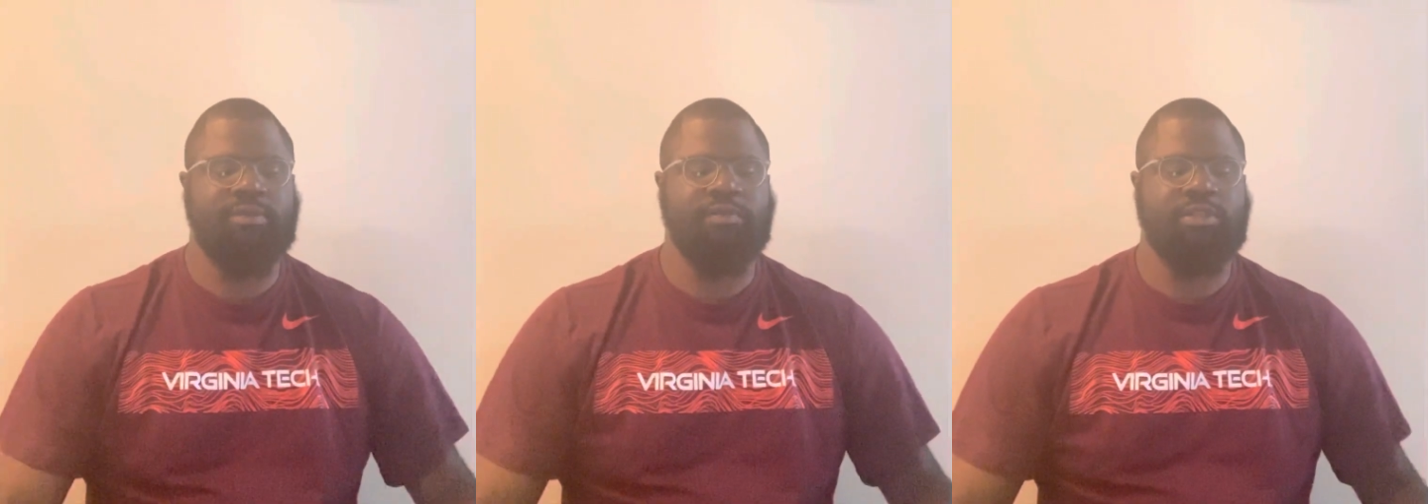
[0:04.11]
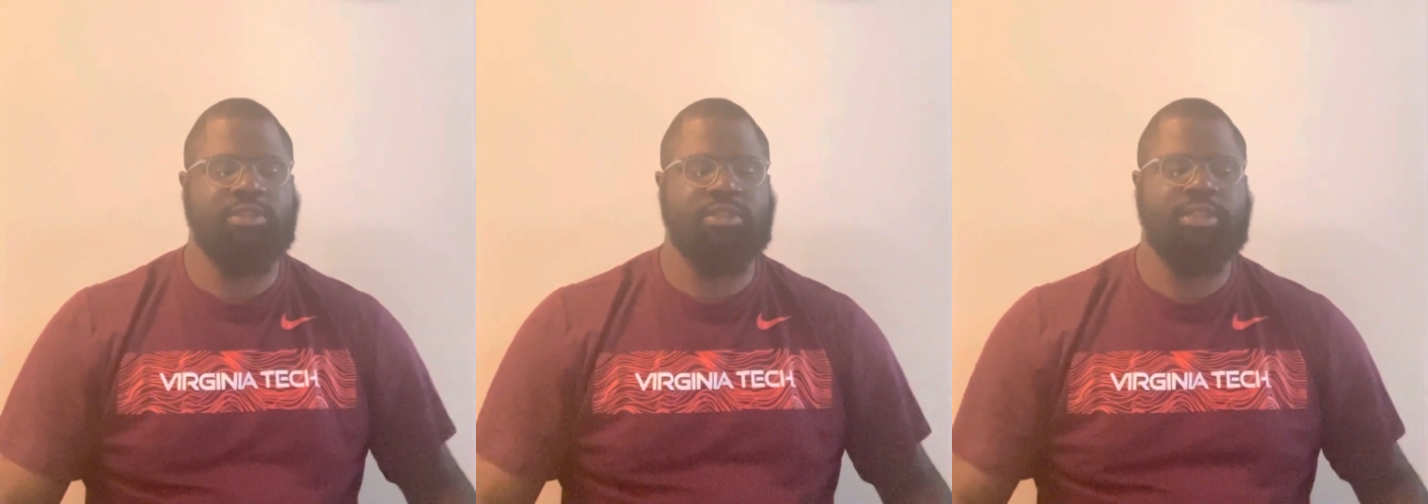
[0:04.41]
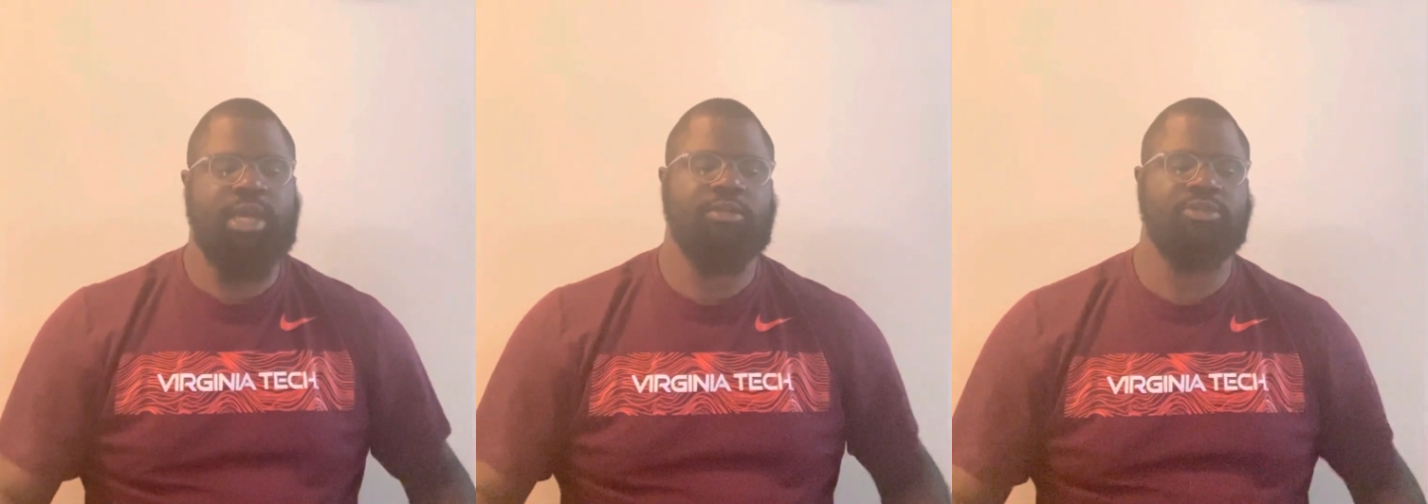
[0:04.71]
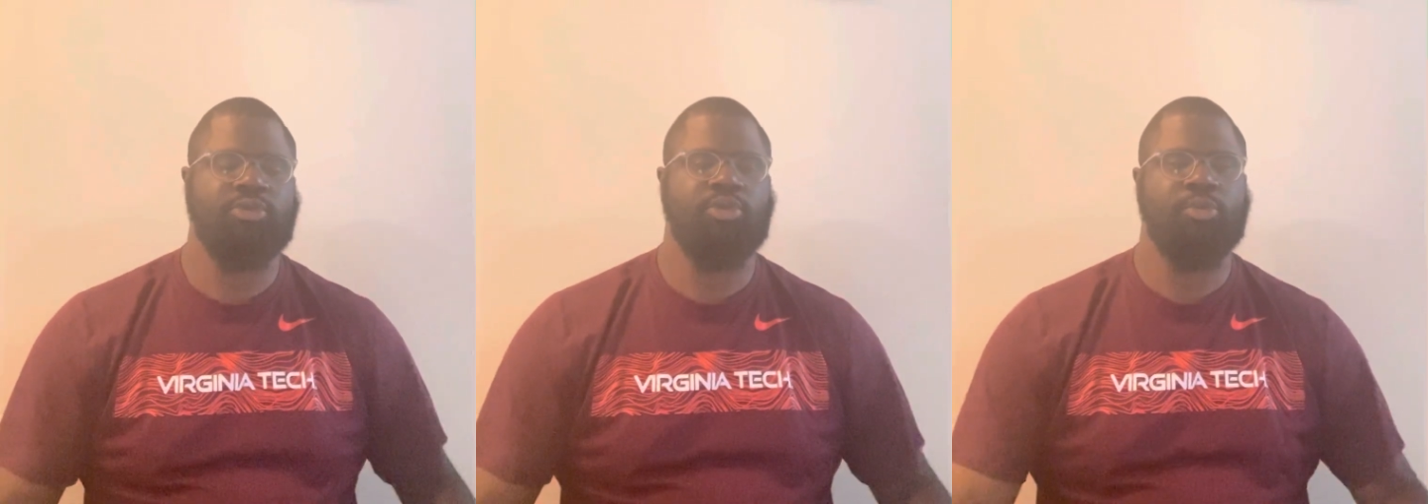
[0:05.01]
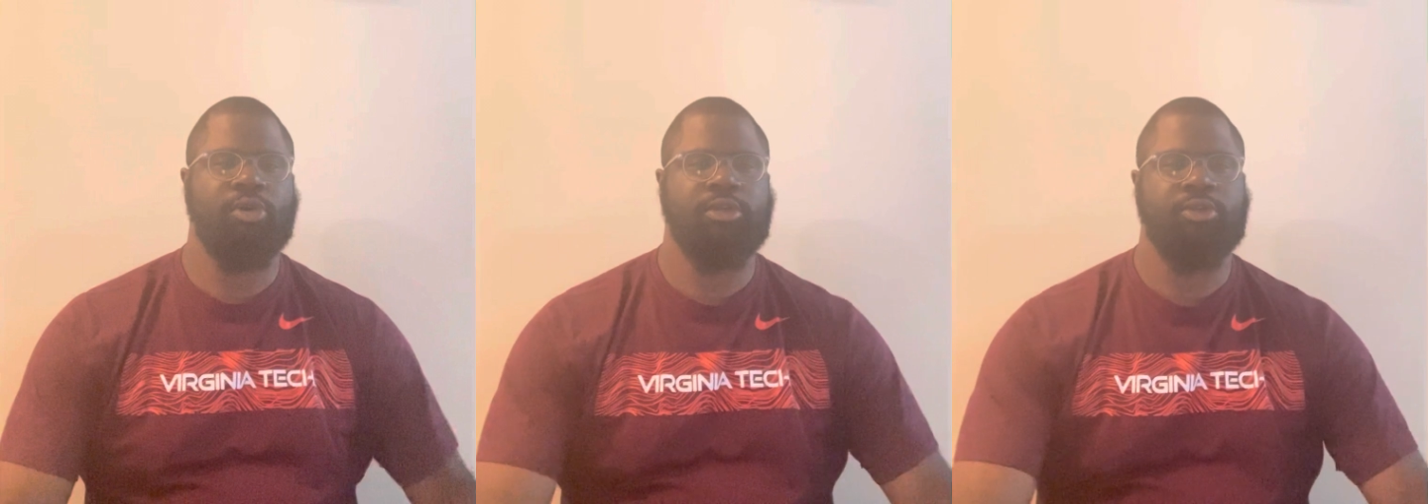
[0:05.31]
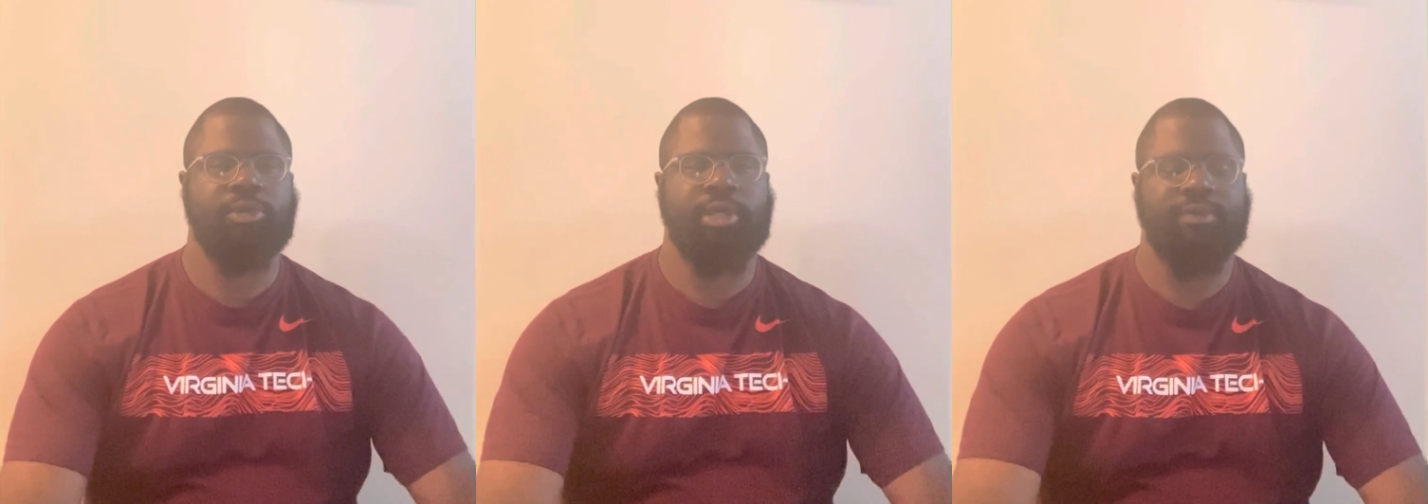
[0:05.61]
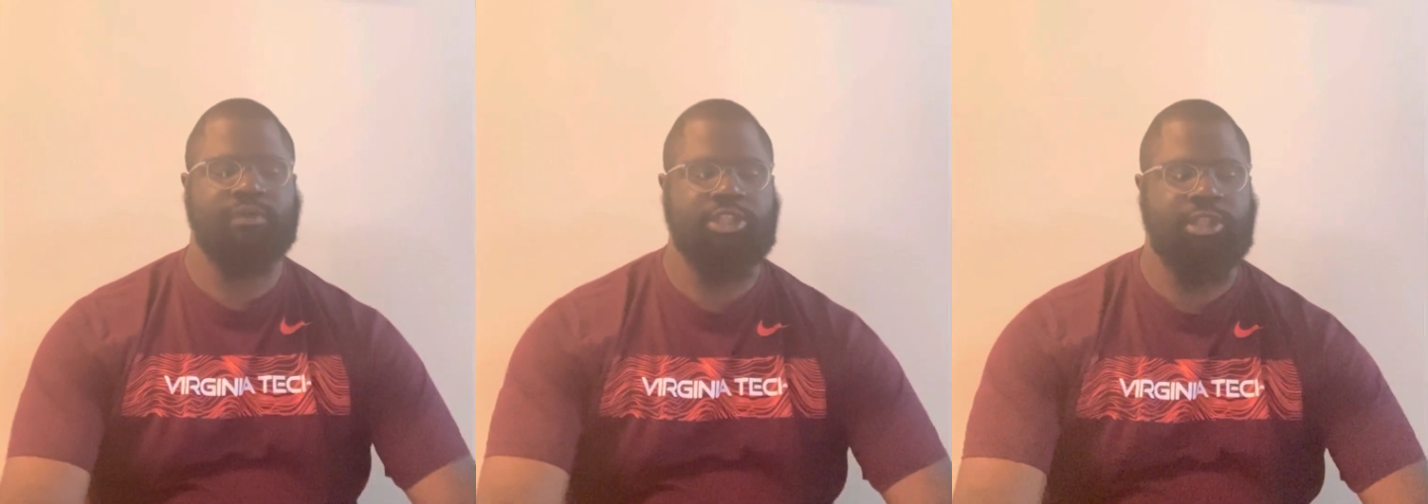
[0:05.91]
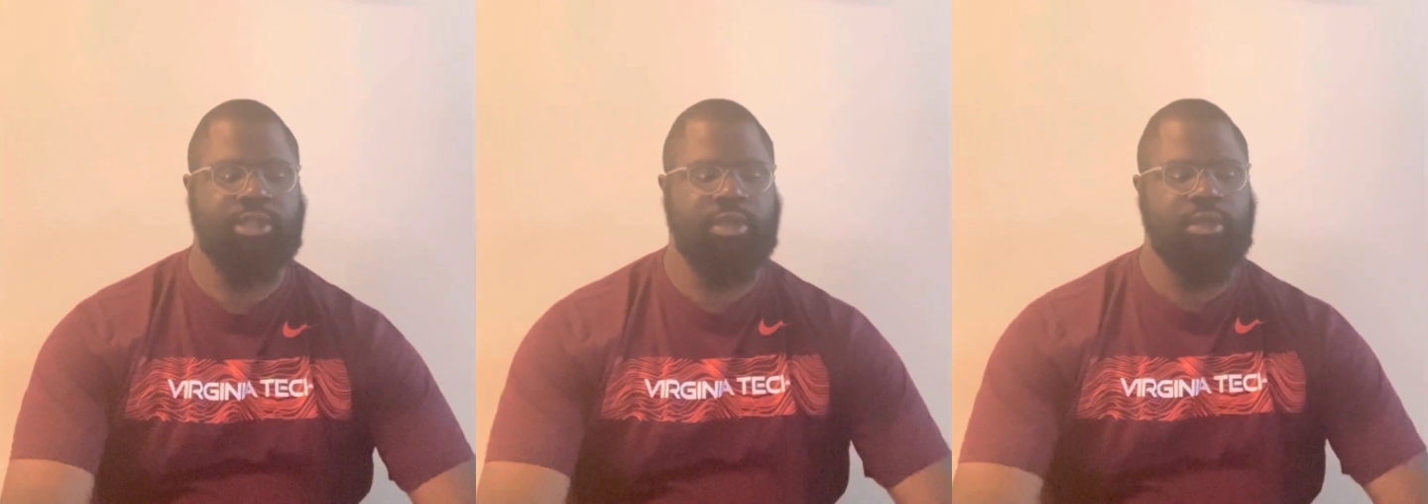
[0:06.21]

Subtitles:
versus County School Board of New Kent, Virginia.